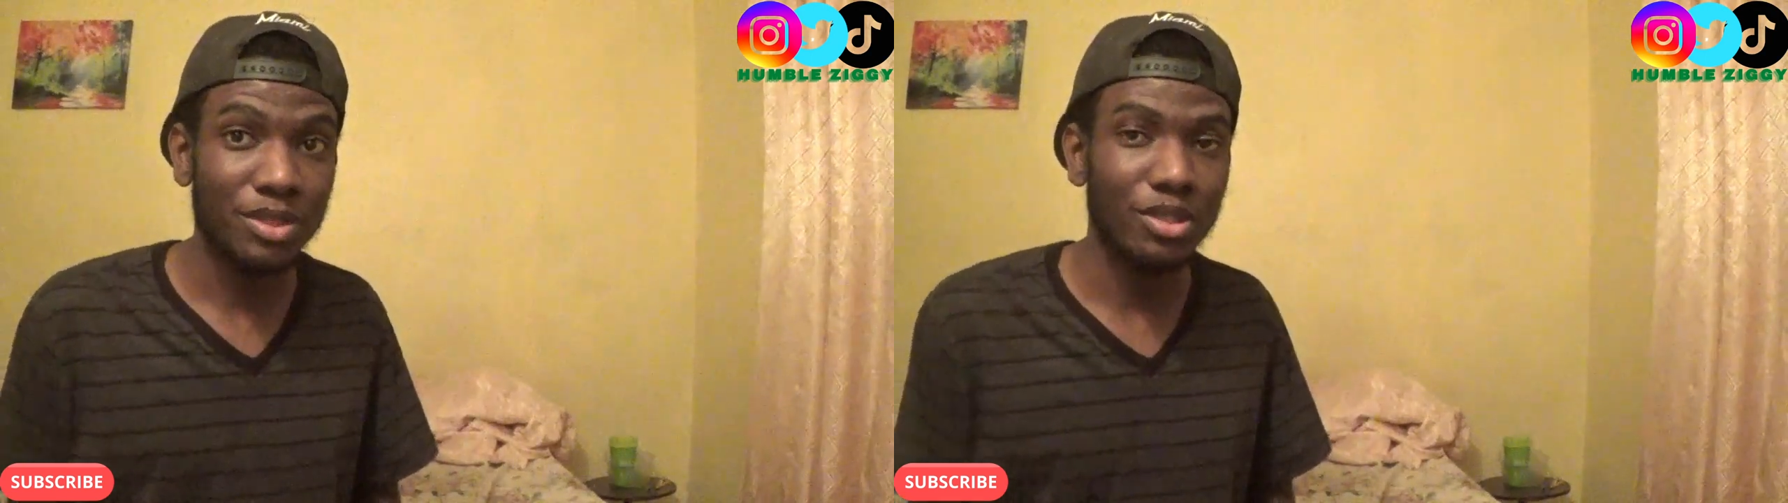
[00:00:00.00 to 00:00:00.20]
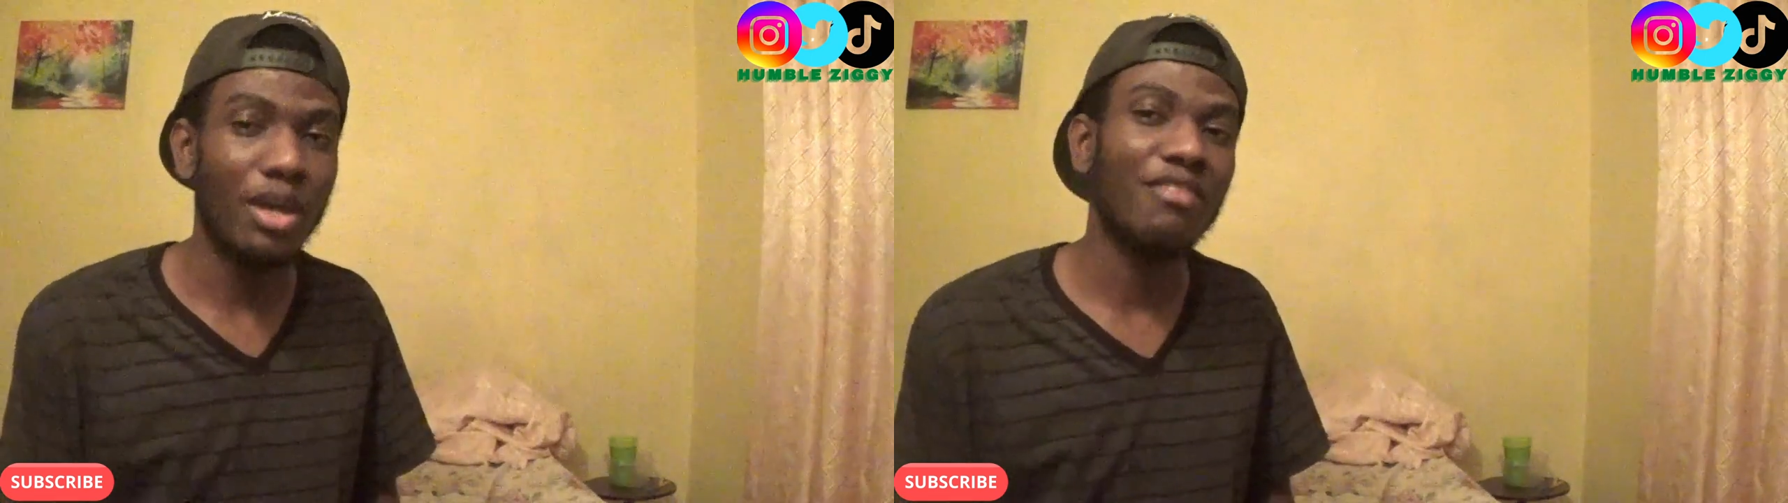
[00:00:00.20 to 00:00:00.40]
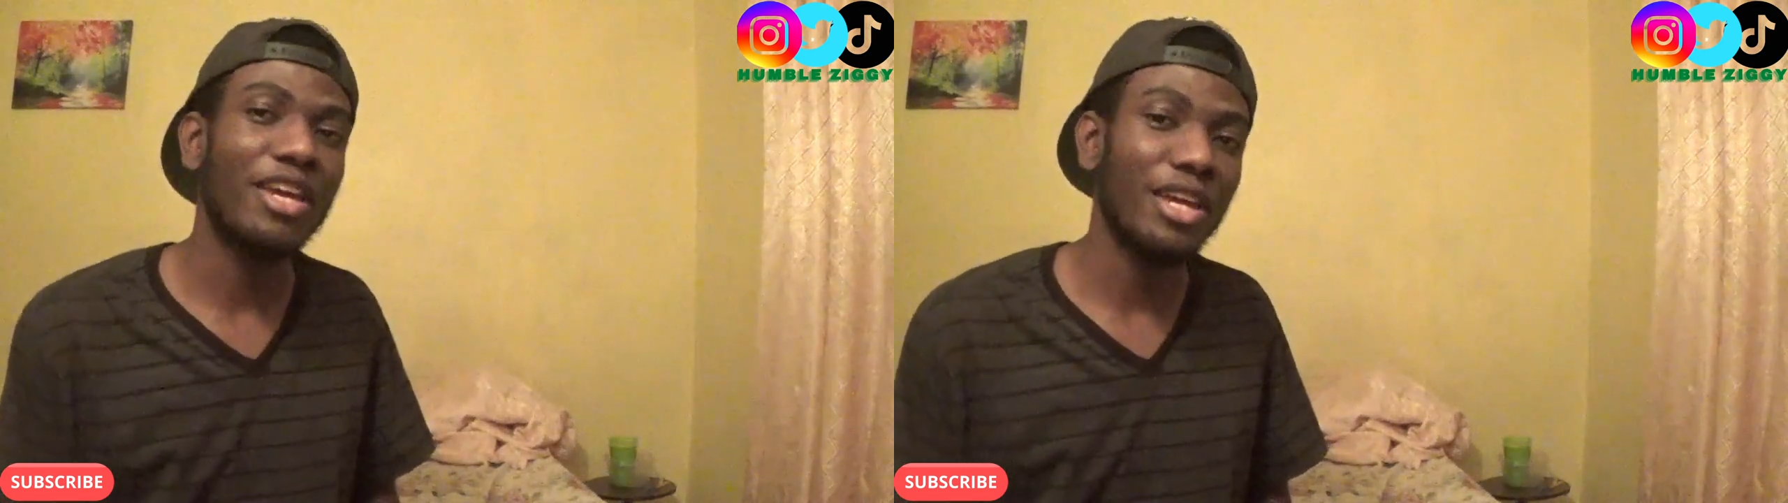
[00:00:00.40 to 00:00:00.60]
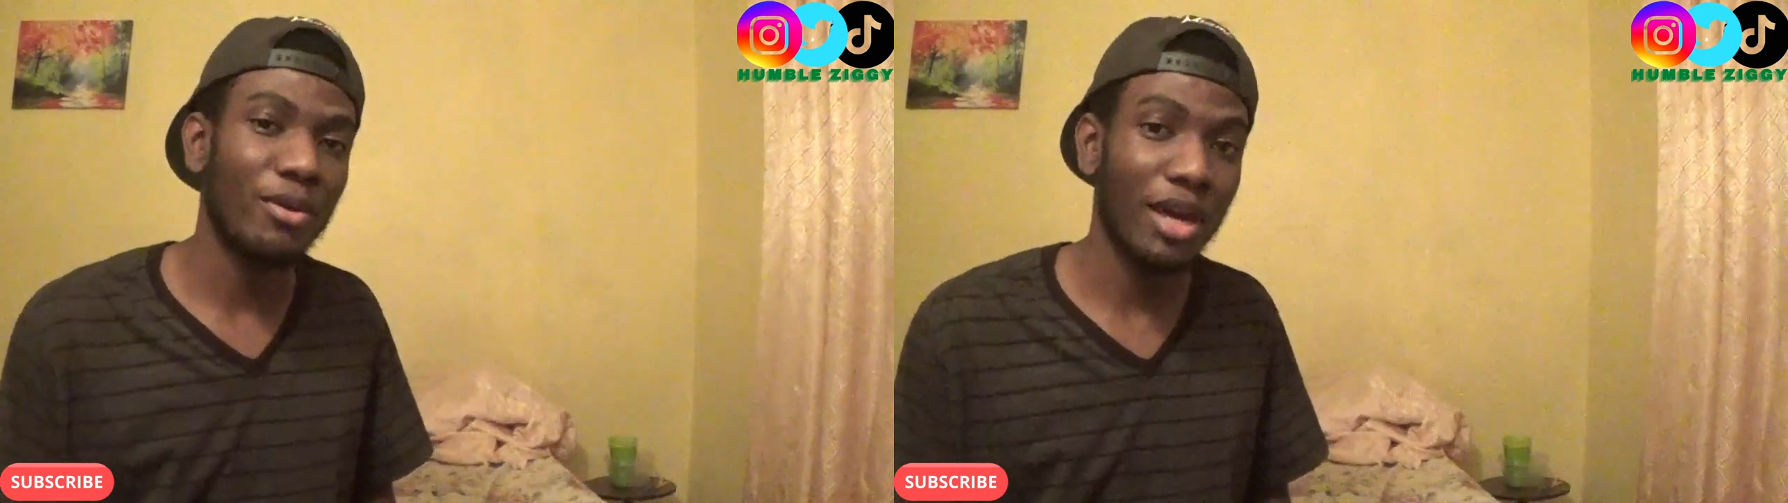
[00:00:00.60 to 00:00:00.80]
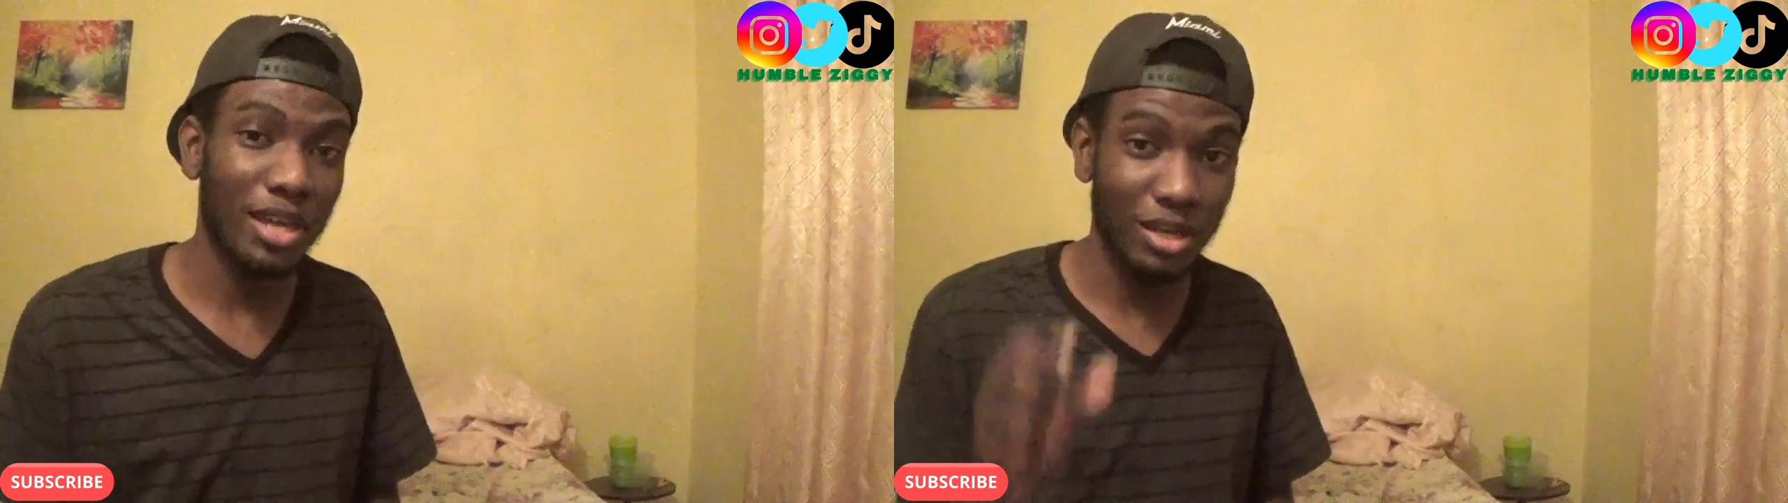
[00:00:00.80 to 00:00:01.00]
you ever hear
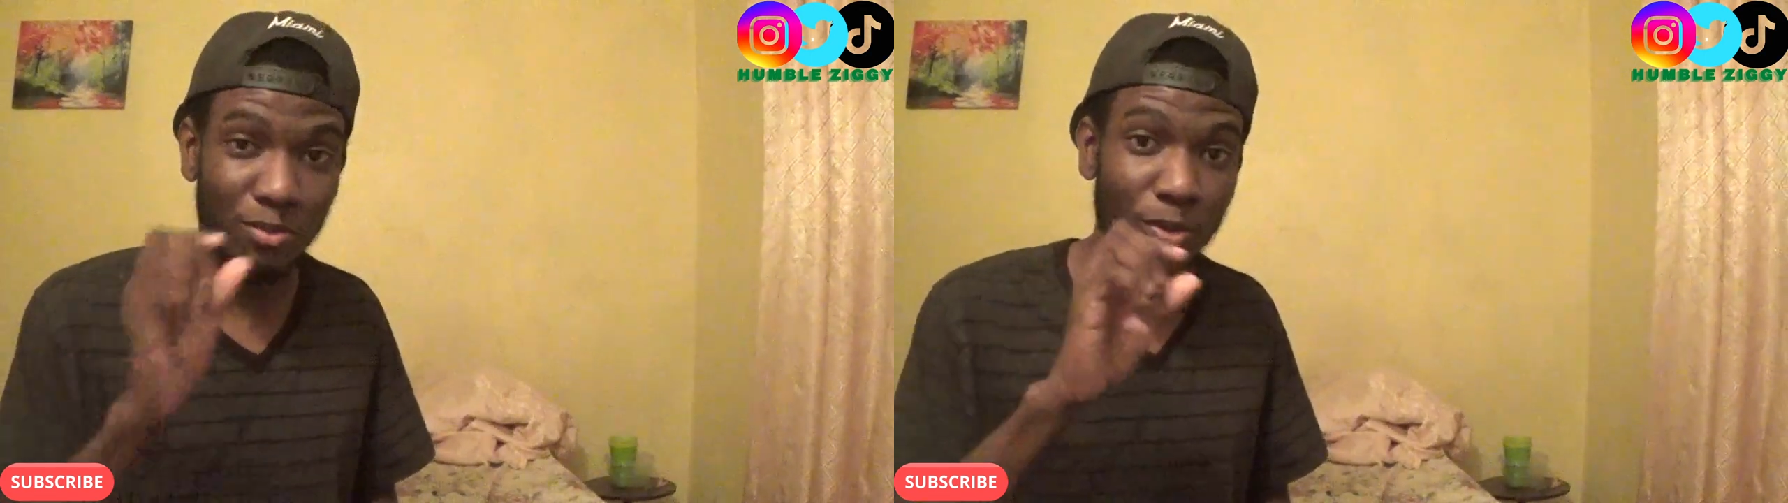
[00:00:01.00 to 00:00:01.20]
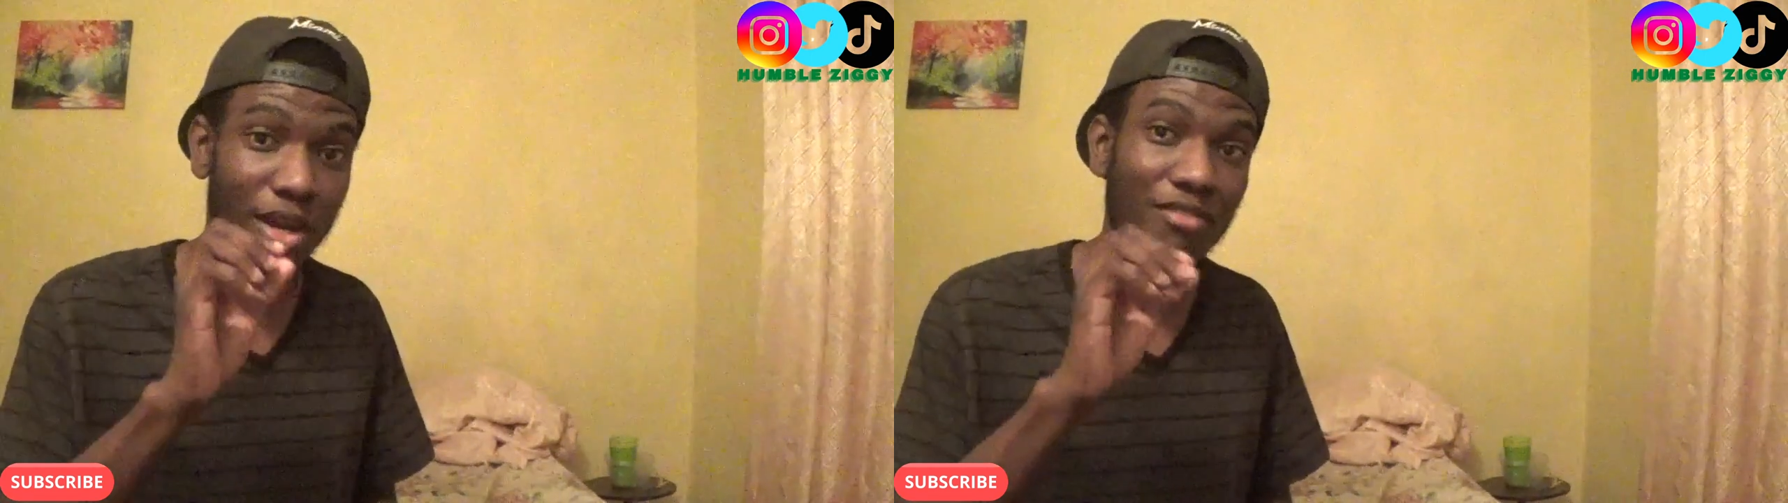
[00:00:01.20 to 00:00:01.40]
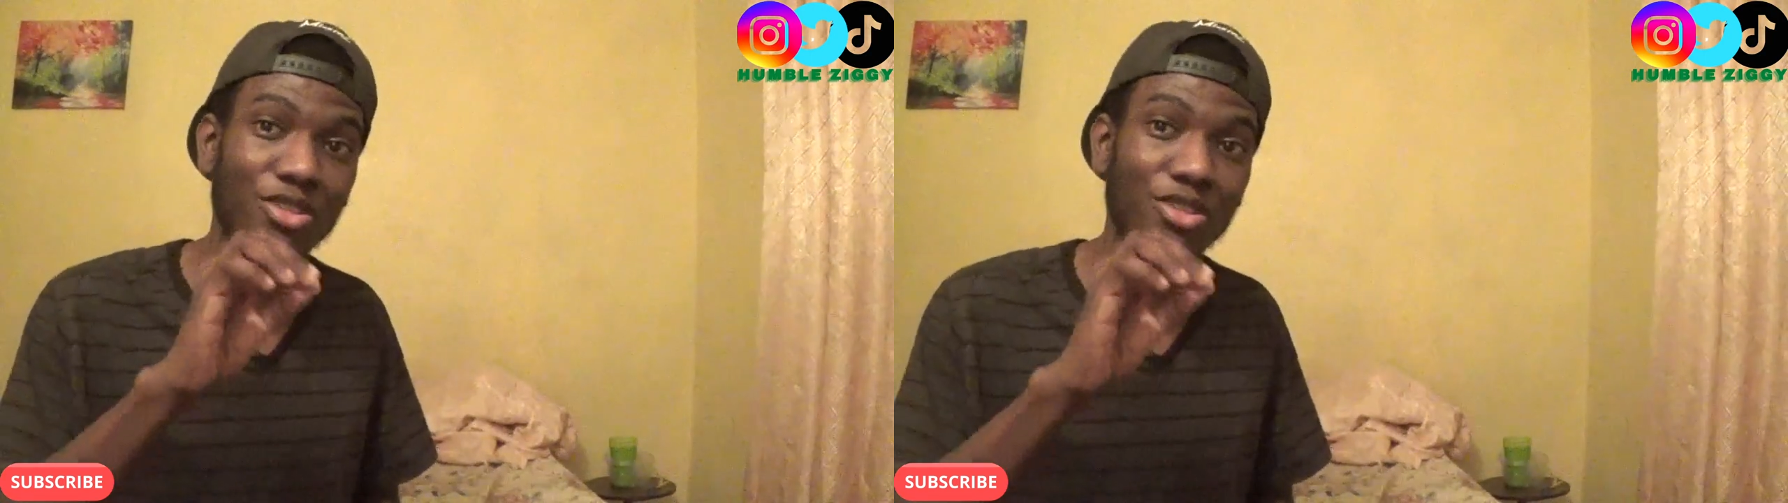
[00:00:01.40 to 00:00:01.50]
and whenever